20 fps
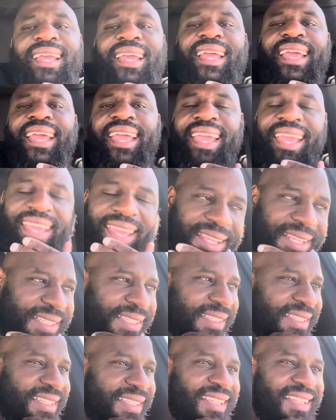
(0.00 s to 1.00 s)
Hey,
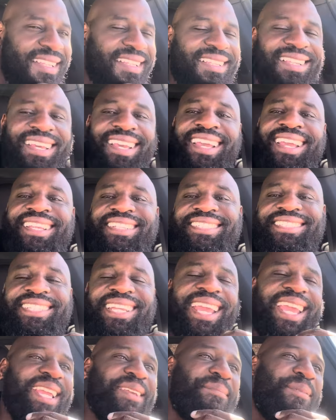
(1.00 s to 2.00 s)

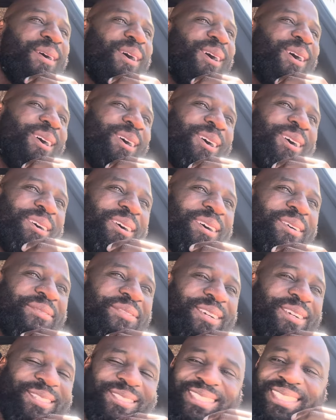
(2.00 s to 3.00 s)
Jake Paul
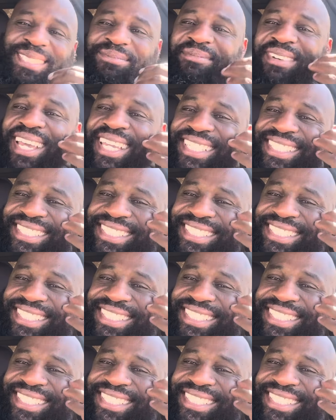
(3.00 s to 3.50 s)
versus Mike